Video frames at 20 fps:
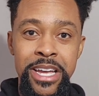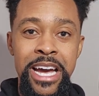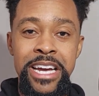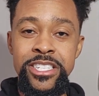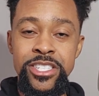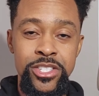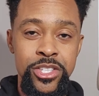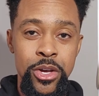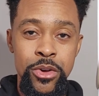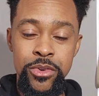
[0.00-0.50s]
I
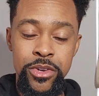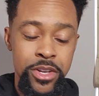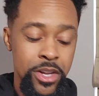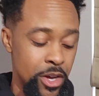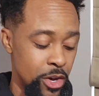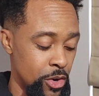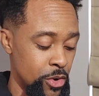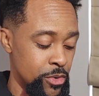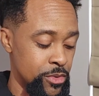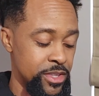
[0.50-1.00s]
just don't
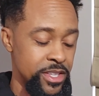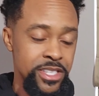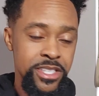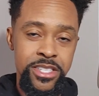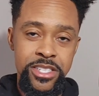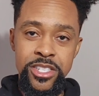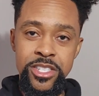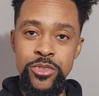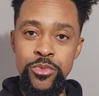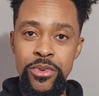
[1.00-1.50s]
know. This
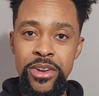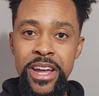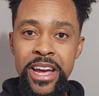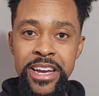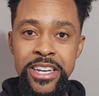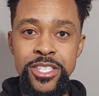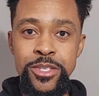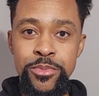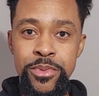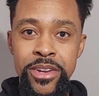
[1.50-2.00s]
is just what I
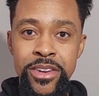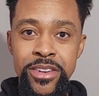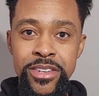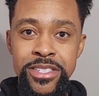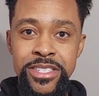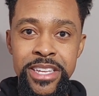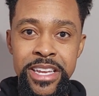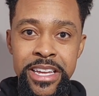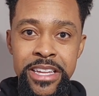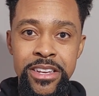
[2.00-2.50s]

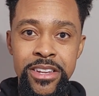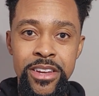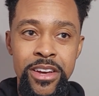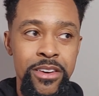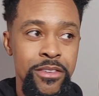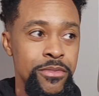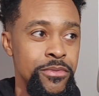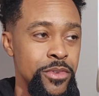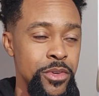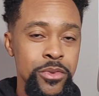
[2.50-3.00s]
experienced in
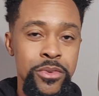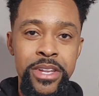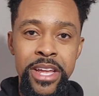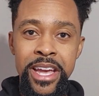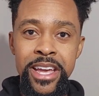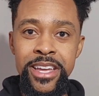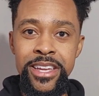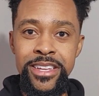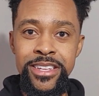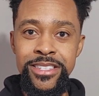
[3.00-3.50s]
a few
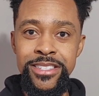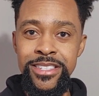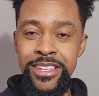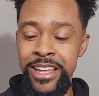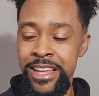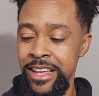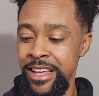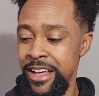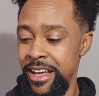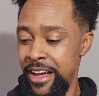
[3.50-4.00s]
days.
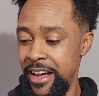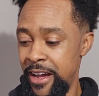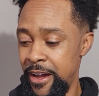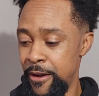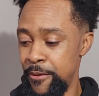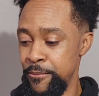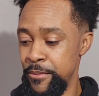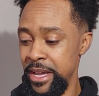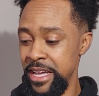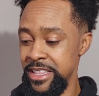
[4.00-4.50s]

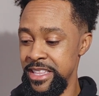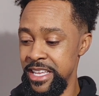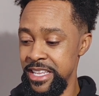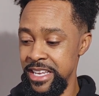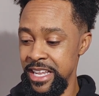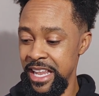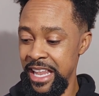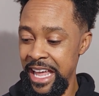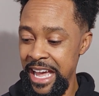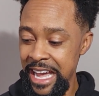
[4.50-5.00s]
And then
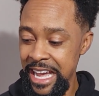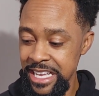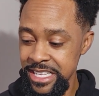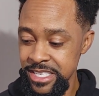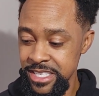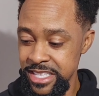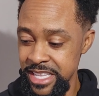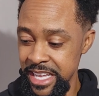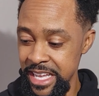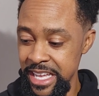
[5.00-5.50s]
the
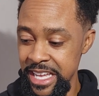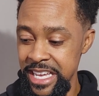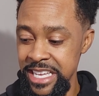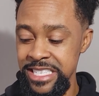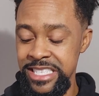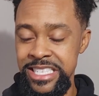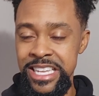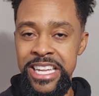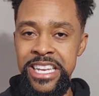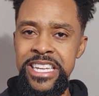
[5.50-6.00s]
last thing
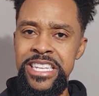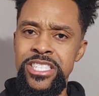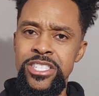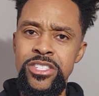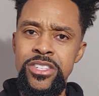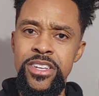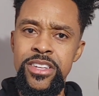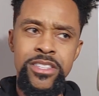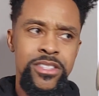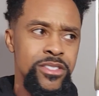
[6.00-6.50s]
is that
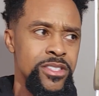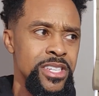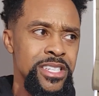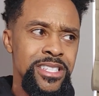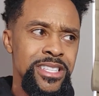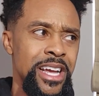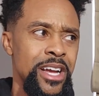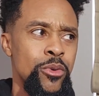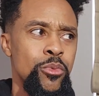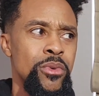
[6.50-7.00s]
it's
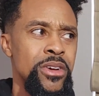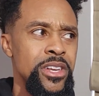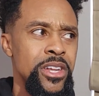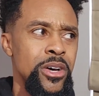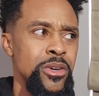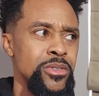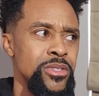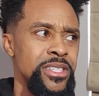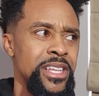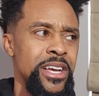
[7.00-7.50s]
just like
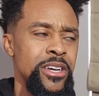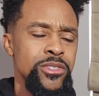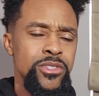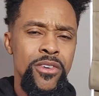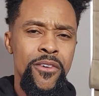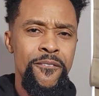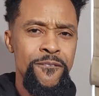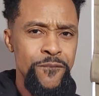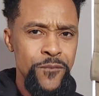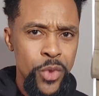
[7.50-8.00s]
Windows now, it's
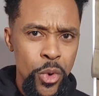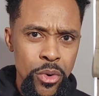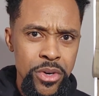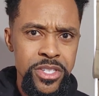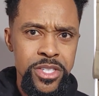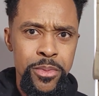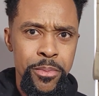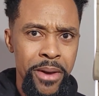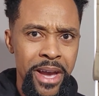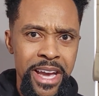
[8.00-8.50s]
a
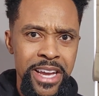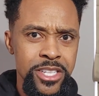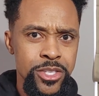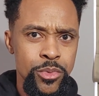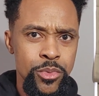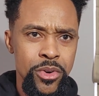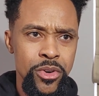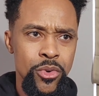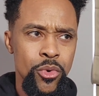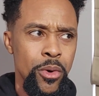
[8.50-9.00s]
forced
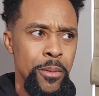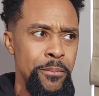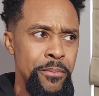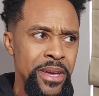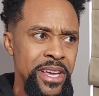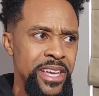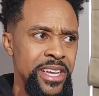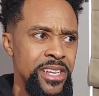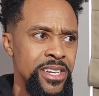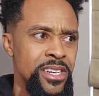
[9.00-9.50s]
password or
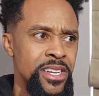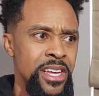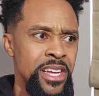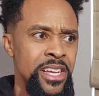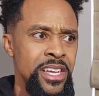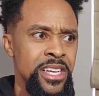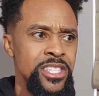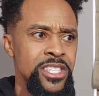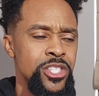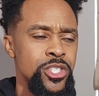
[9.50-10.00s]
PIN
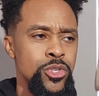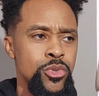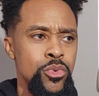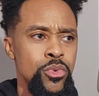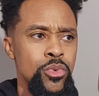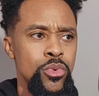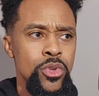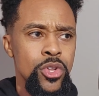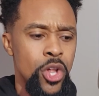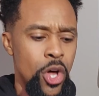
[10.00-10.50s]

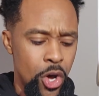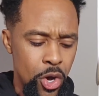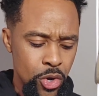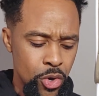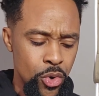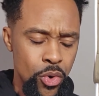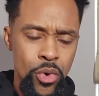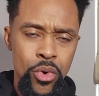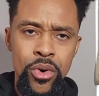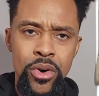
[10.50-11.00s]
to log
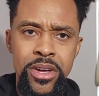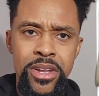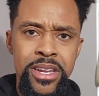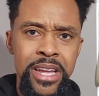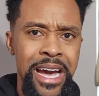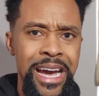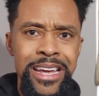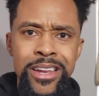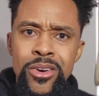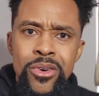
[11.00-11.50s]
on.
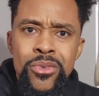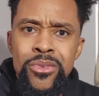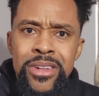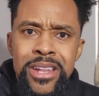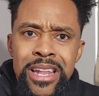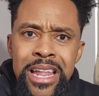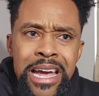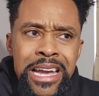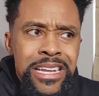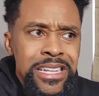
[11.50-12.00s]
I don't
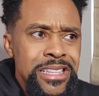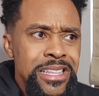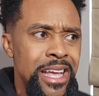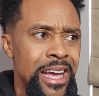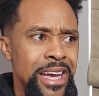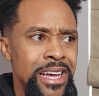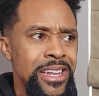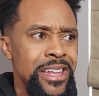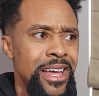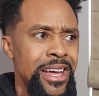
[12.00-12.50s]
like
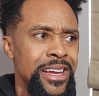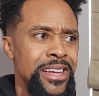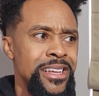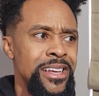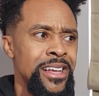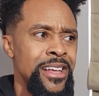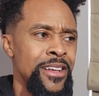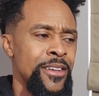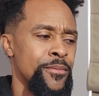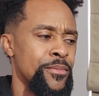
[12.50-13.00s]
that. Like,
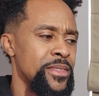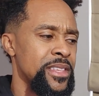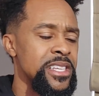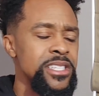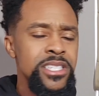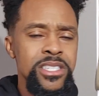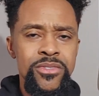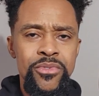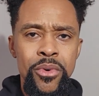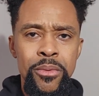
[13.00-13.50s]

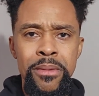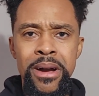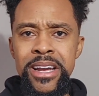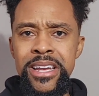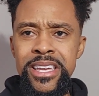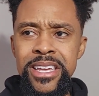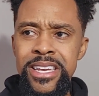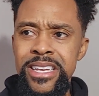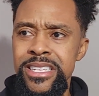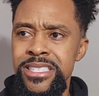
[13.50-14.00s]
this is for my
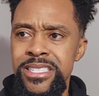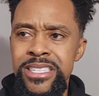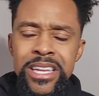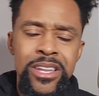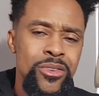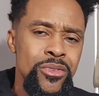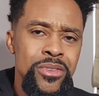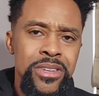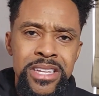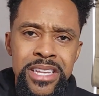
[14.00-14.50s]
kids. They
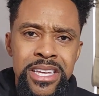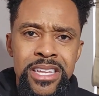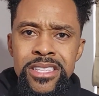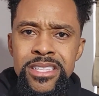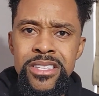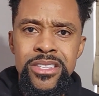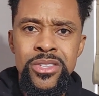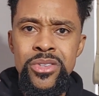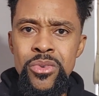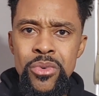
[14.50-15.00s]
don't need
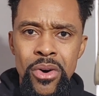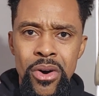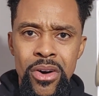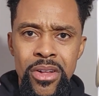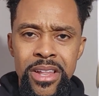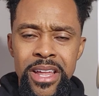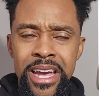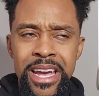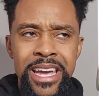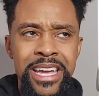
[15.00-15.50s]
to do
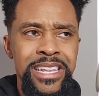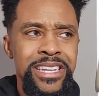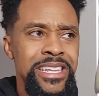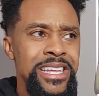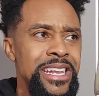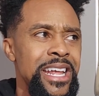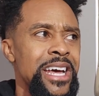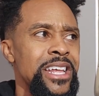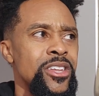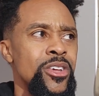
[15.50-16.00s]
all that. And
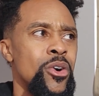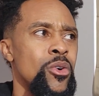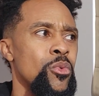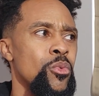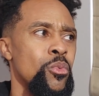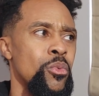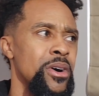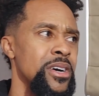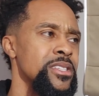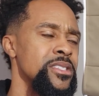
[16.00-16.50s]
then I don't
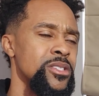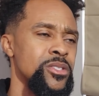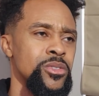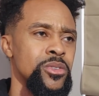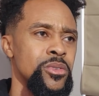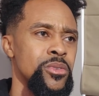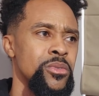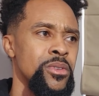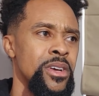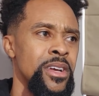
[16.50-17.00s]
want
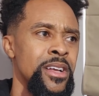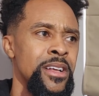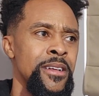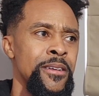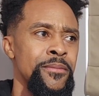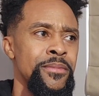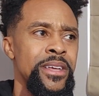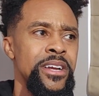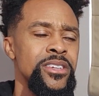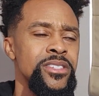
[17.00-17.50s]
to,
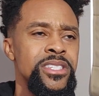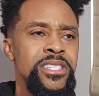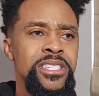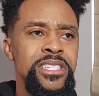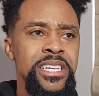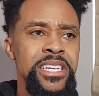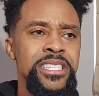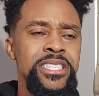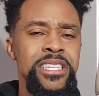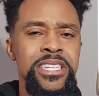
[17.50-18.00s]
they're
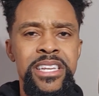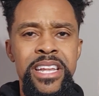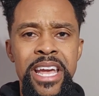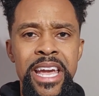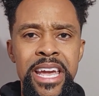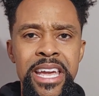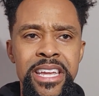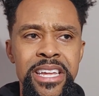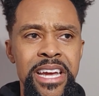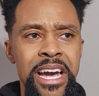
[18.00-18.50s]
6 and
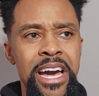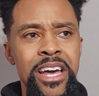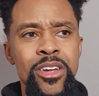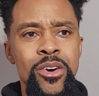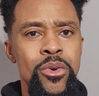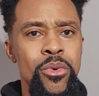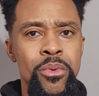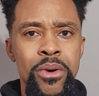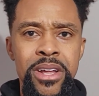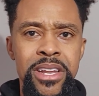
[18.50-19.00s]
8. I
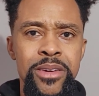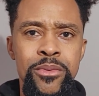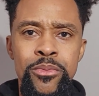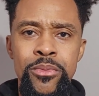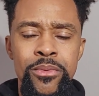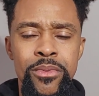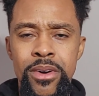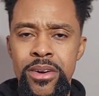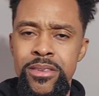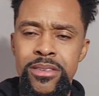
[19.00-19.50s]
don't want to
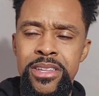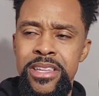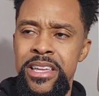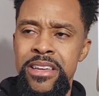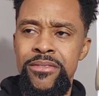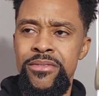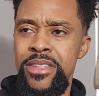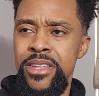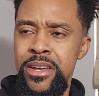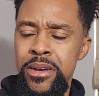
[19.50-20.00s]

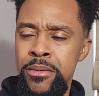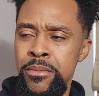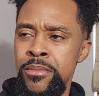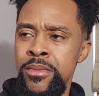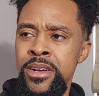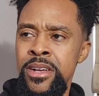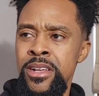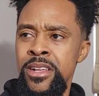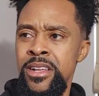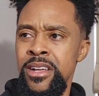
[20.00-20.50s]
give them
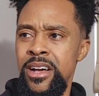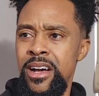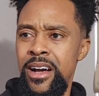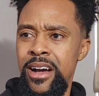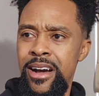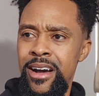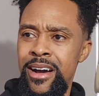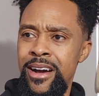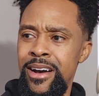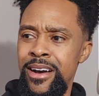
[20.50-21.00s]

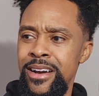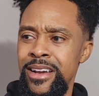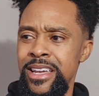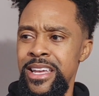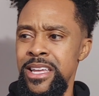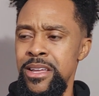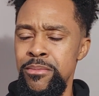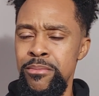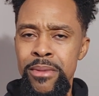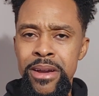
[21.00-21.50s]

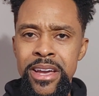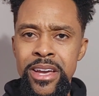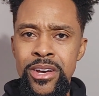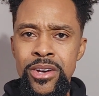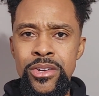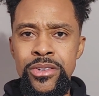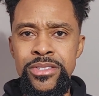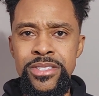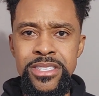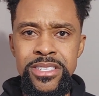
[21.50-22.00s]

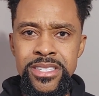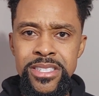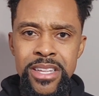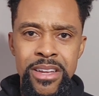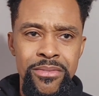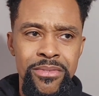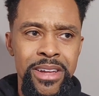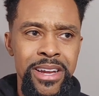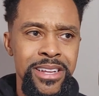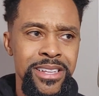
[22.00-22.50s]
emails and
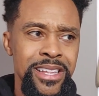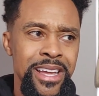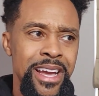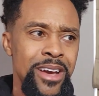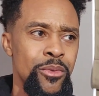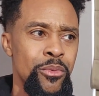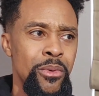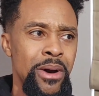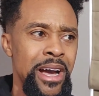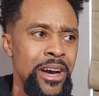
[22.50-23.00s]
stuff like
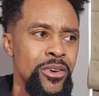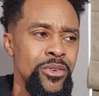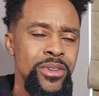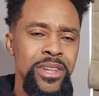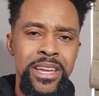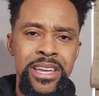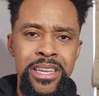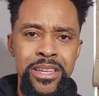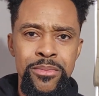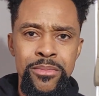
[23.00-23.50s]
that. Why? Who
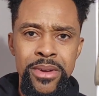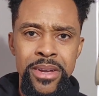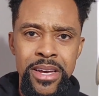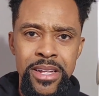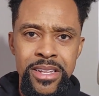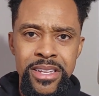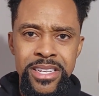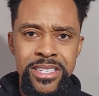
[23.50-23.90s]
they emailing?